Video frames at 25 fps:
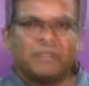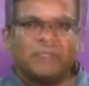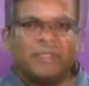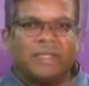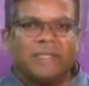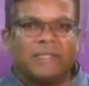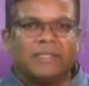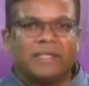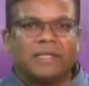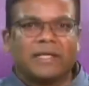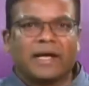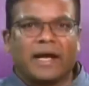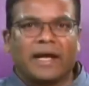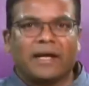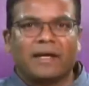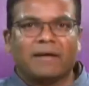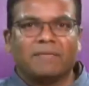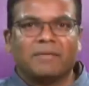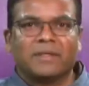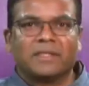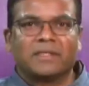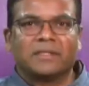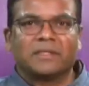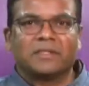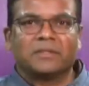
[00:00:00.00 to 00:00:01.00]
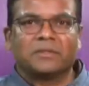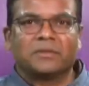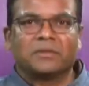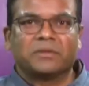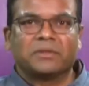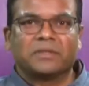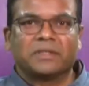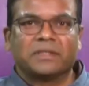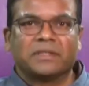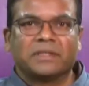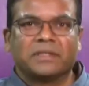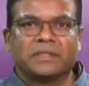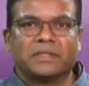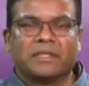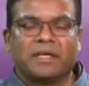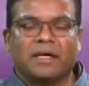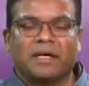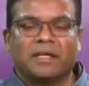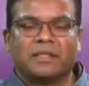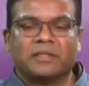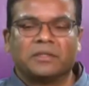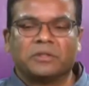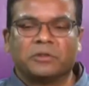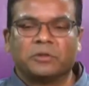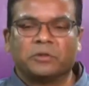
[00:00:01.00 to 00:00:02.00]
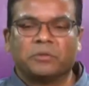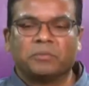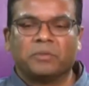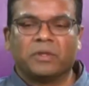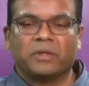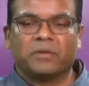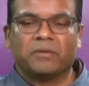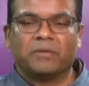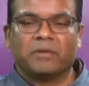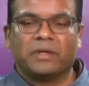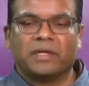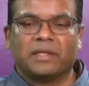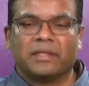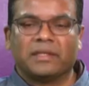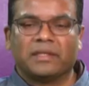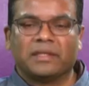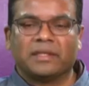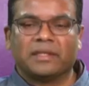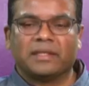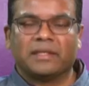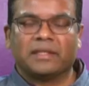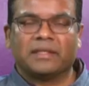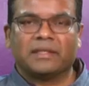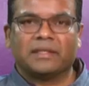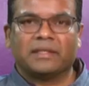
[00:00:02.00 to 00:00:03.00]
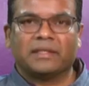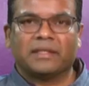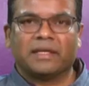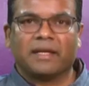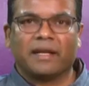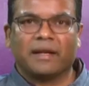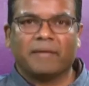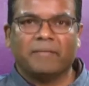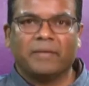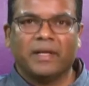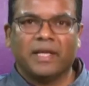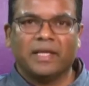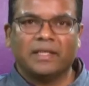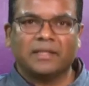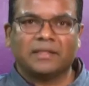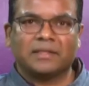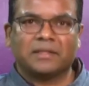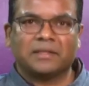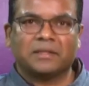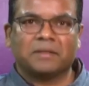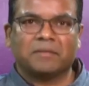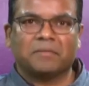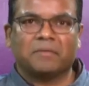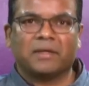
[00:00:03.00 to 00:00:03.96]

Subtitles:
The other kind of X-ray sources are supernova remnants.